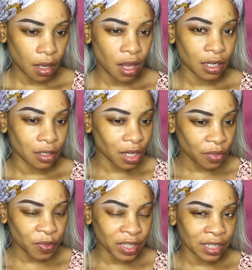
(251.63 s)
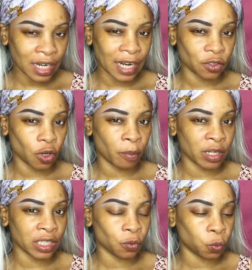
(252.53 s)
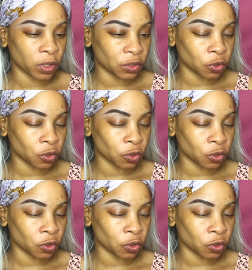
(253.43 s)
a lot thinner than I normally would